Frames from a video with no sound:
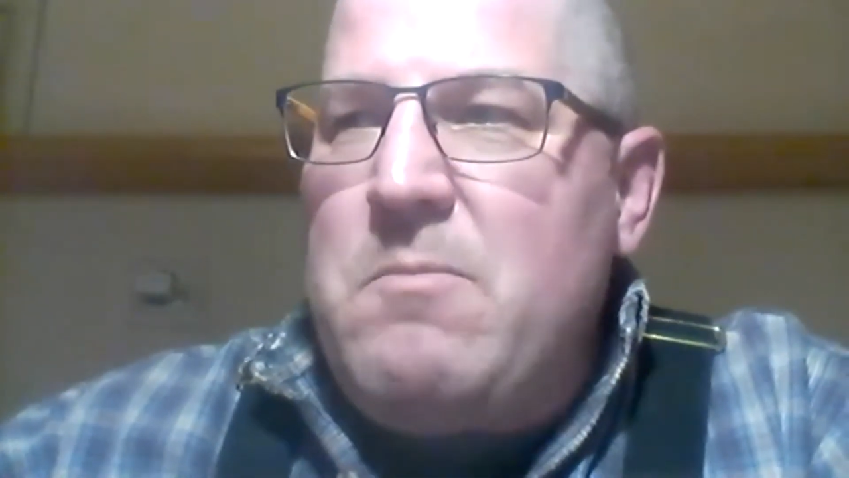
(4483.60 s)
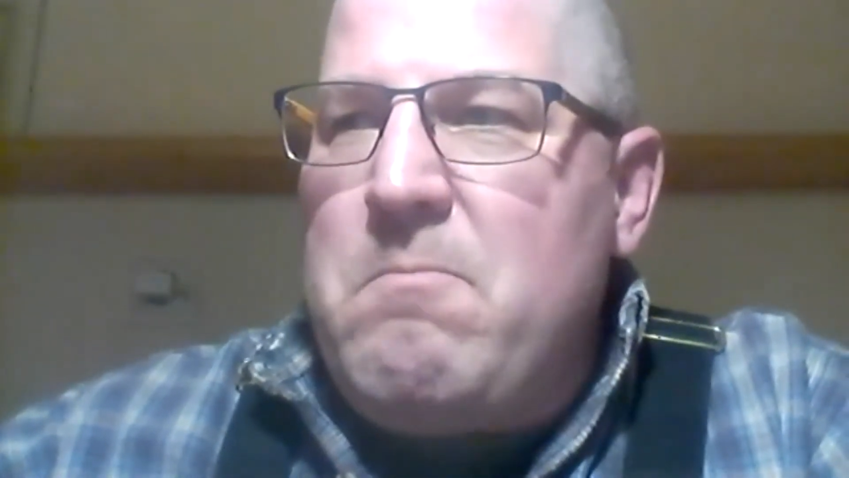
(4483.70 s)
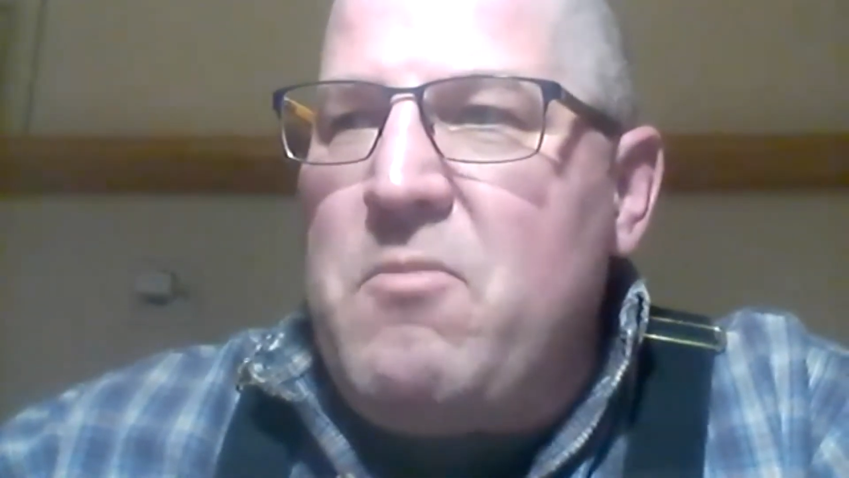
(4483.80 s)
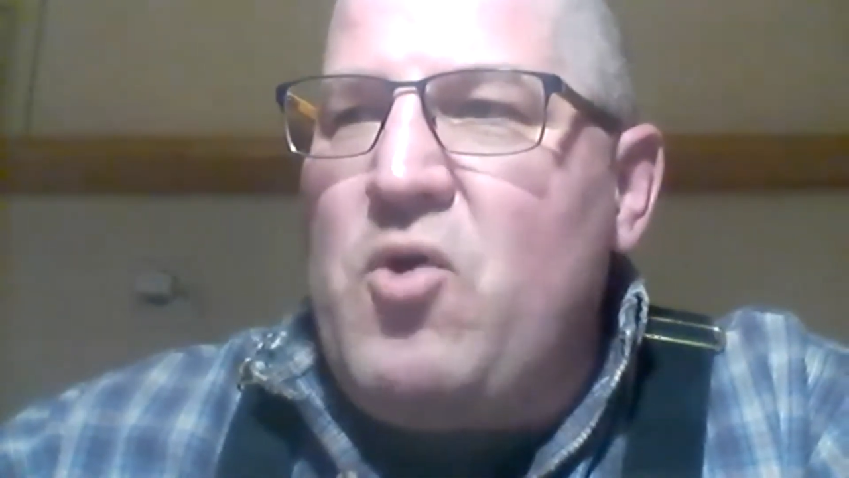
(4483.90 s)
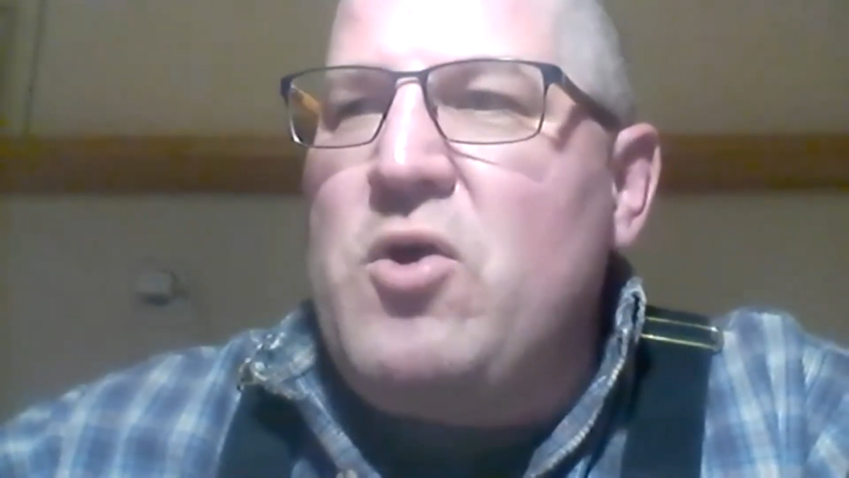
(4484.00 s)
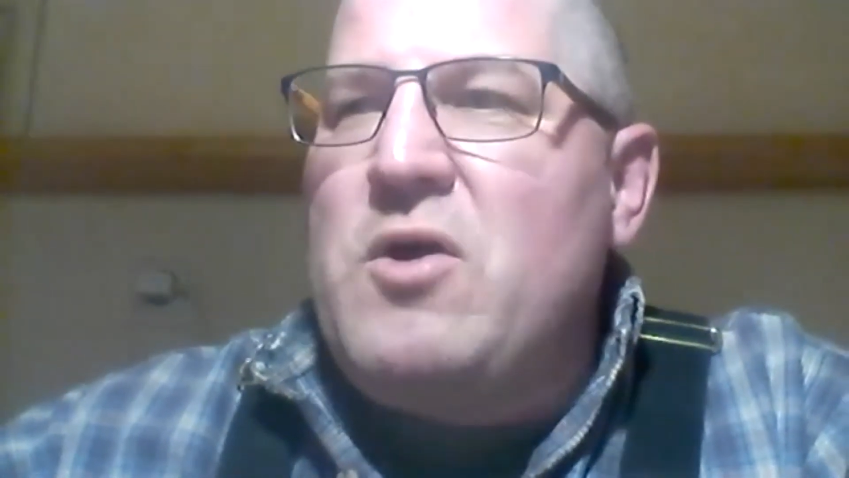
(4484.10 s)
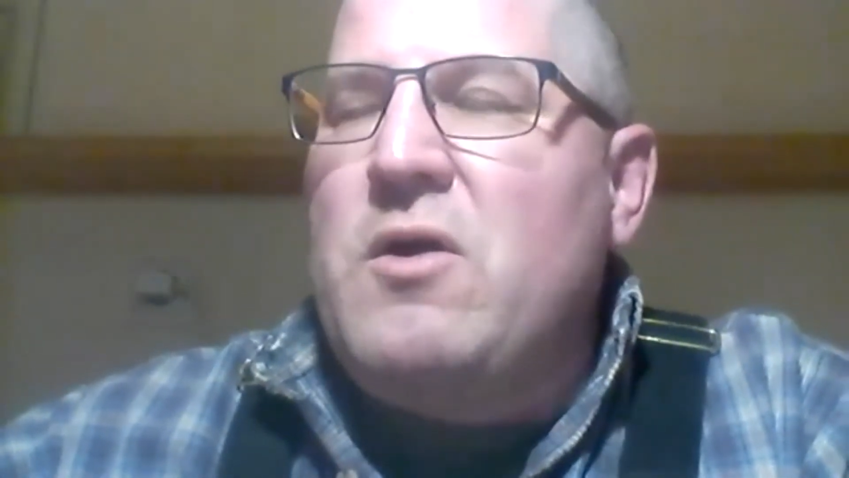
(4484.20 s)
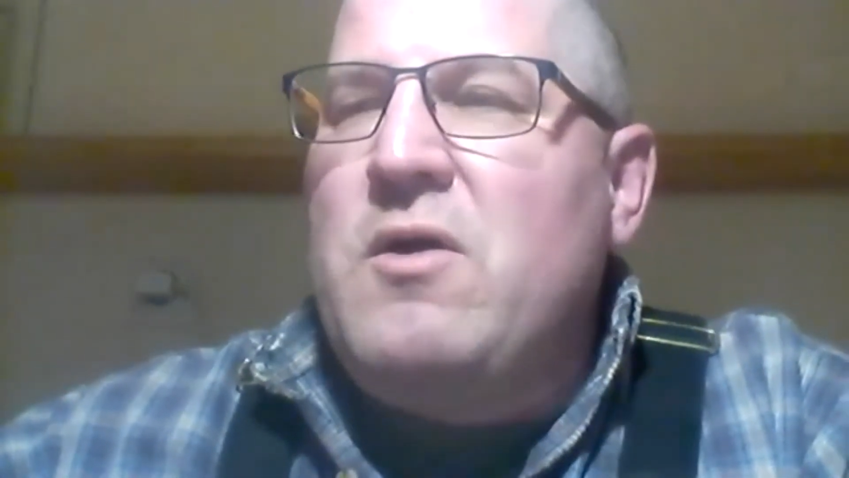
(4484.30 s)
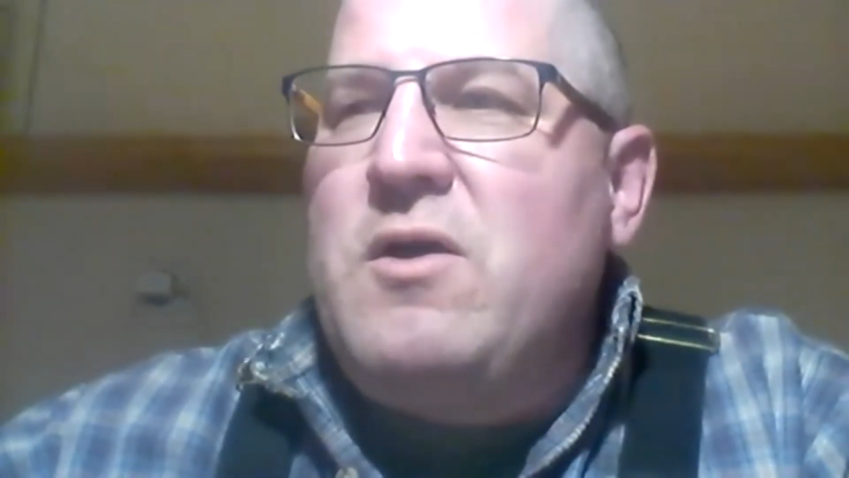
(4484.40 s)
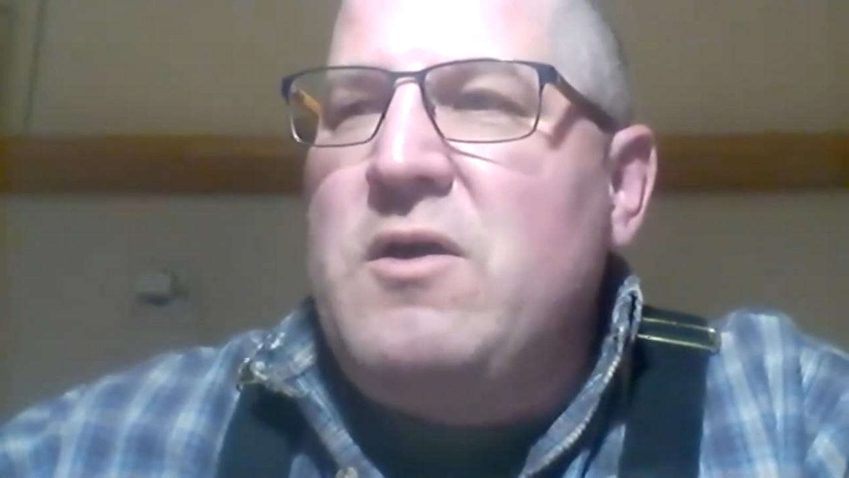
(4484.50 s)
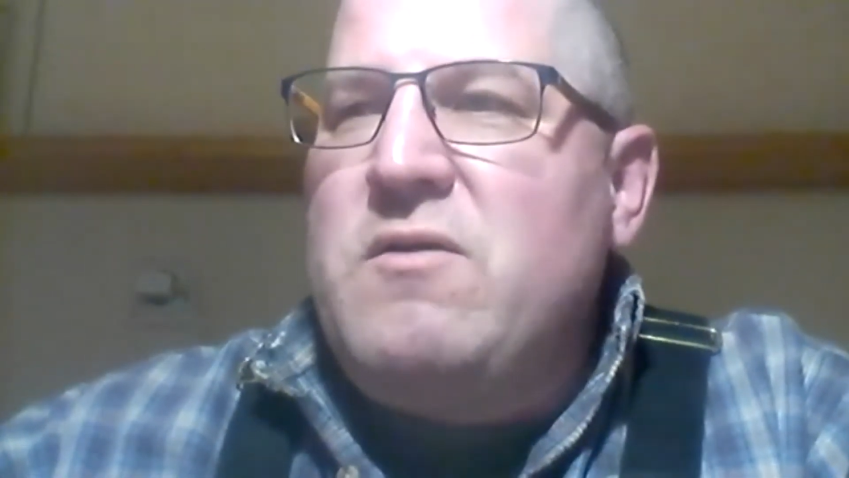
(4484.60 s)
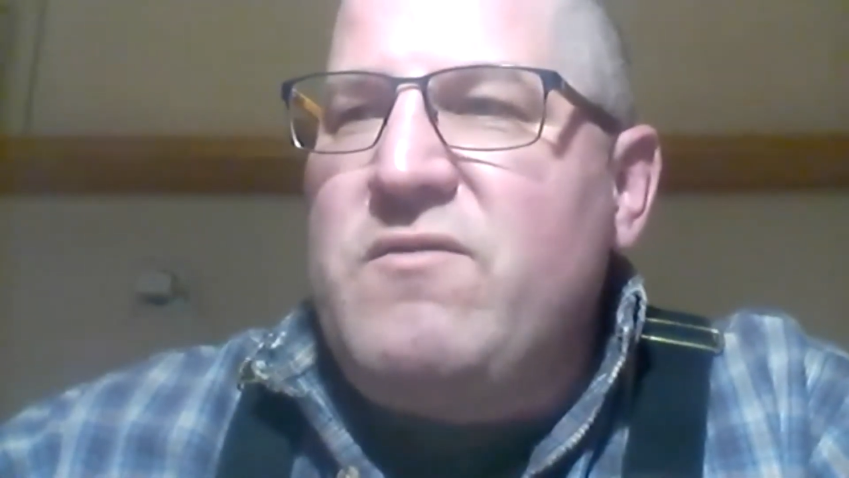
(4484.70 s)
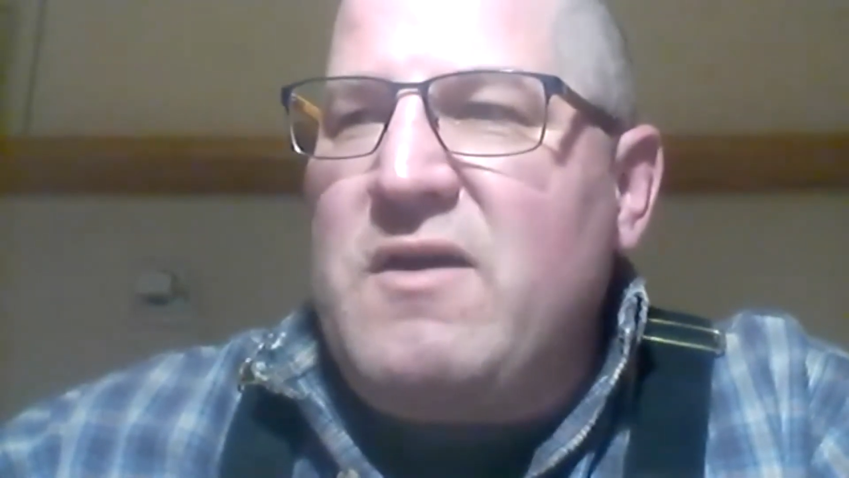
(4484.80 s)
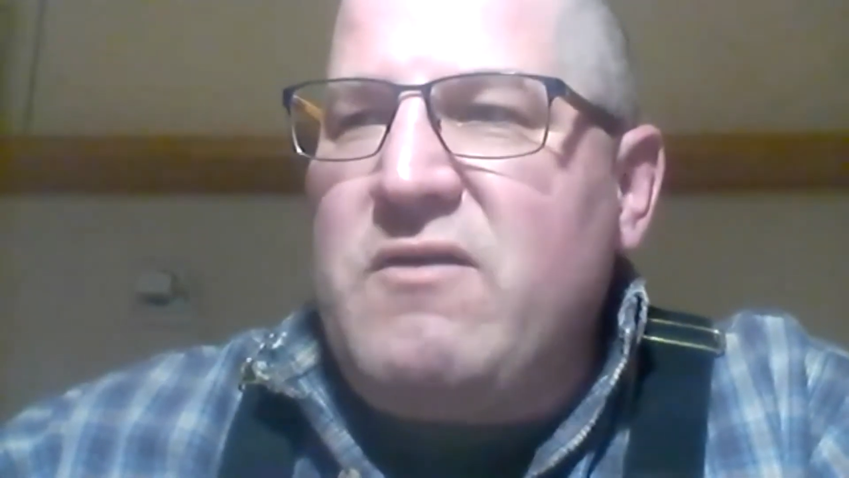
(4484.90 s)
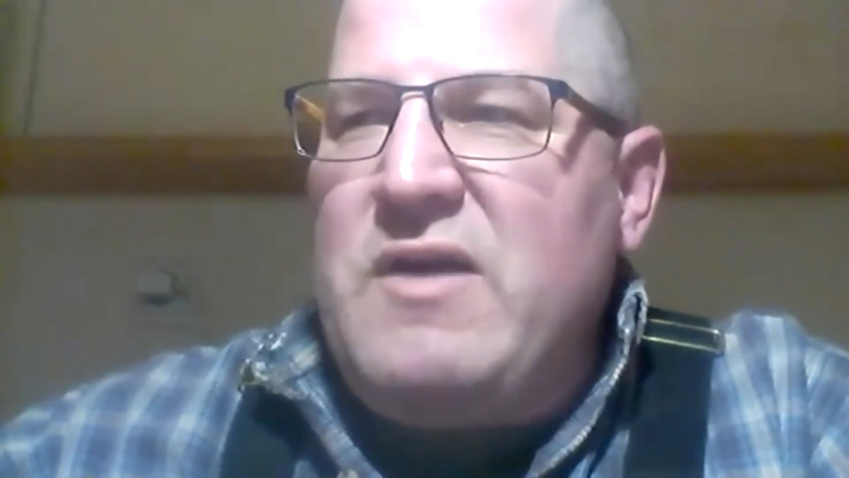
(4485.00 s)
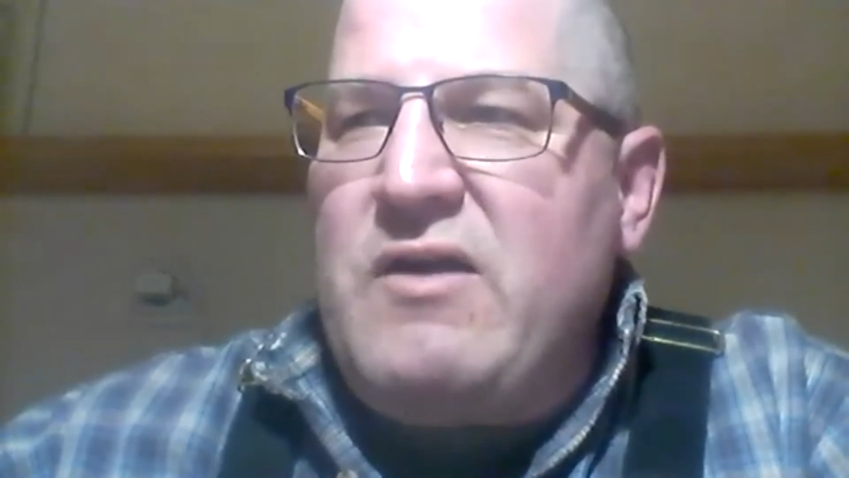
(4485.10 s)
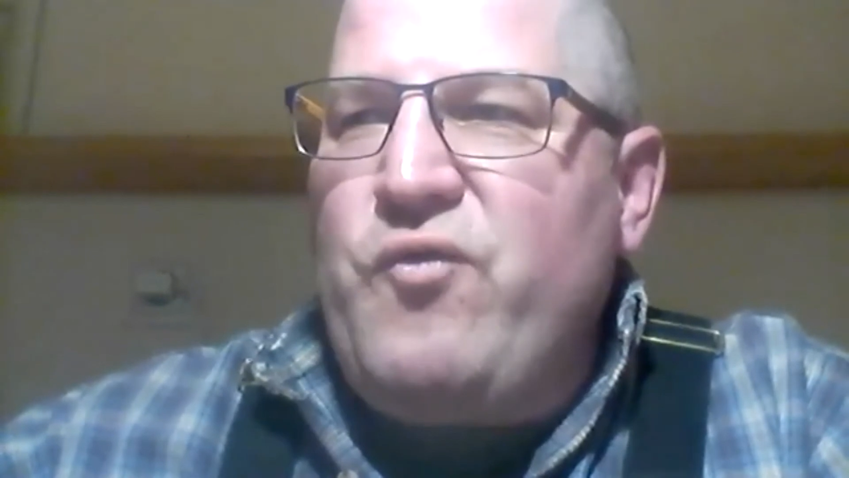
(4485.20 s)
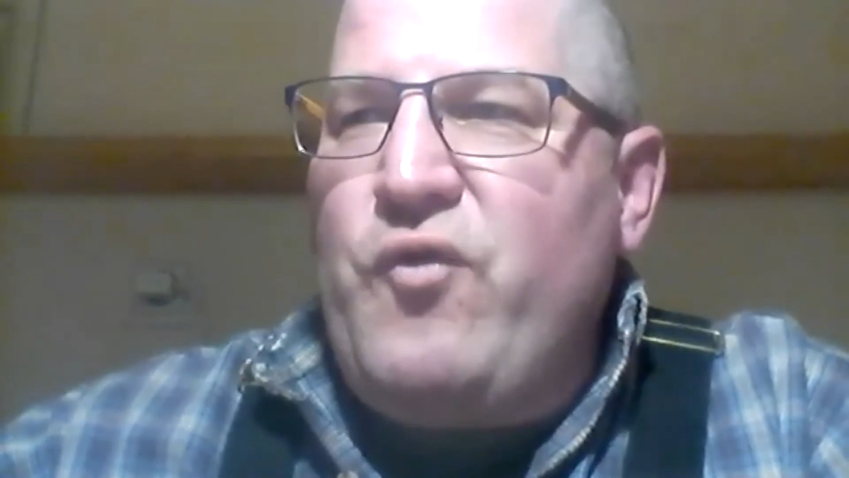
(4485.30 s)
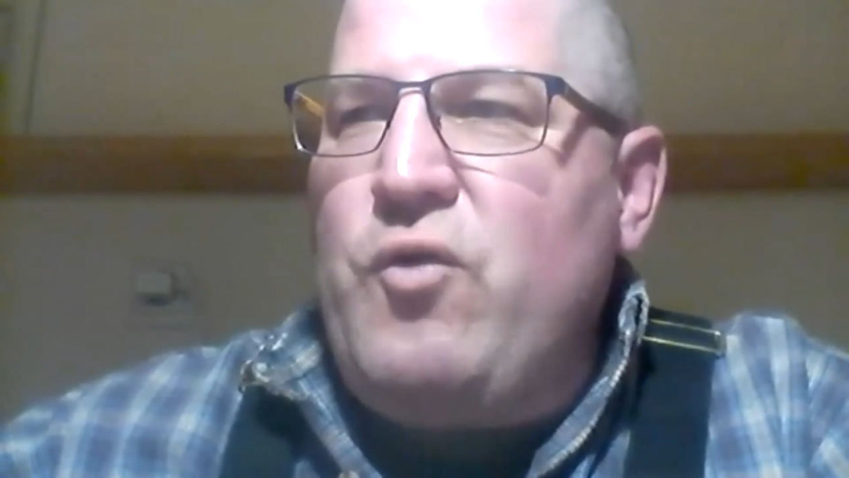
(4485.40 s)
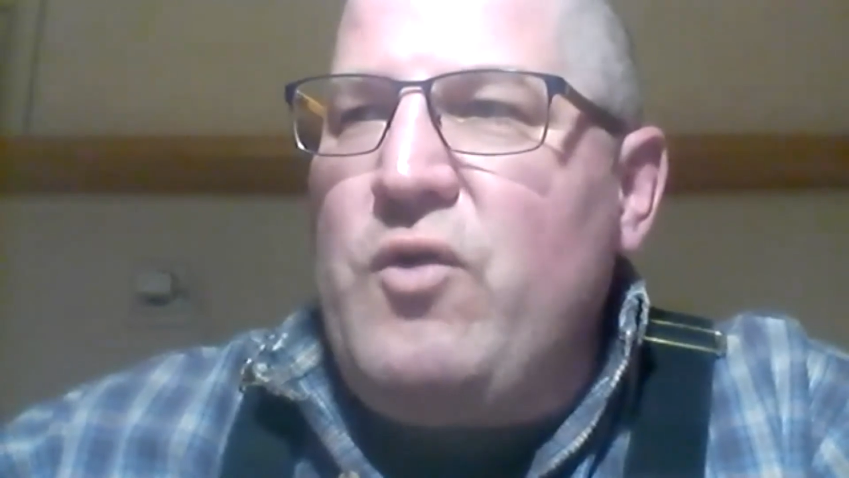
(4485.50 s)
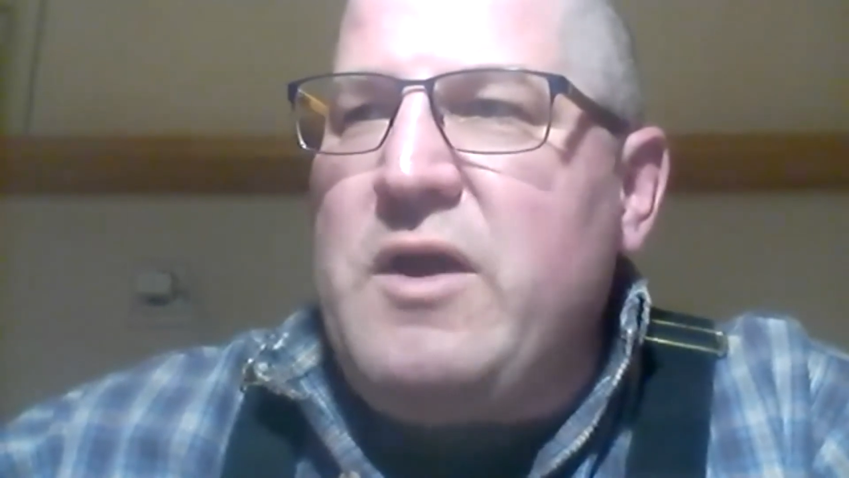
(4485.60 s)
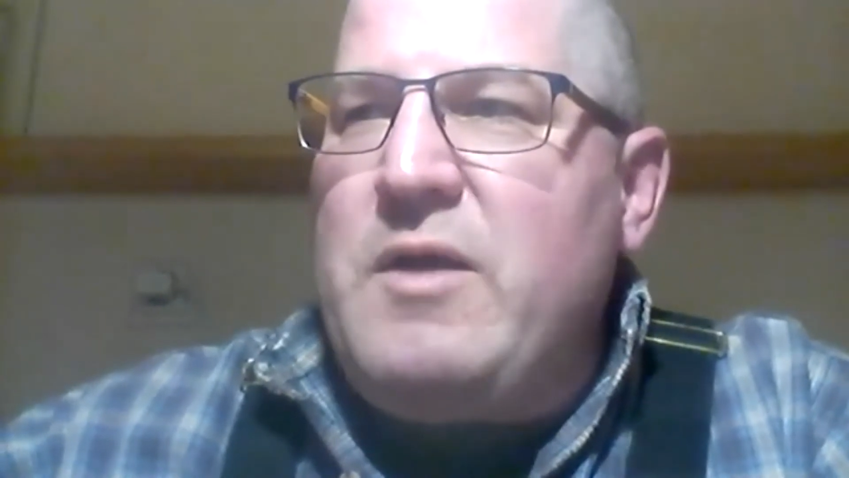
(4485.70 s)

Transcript: more successful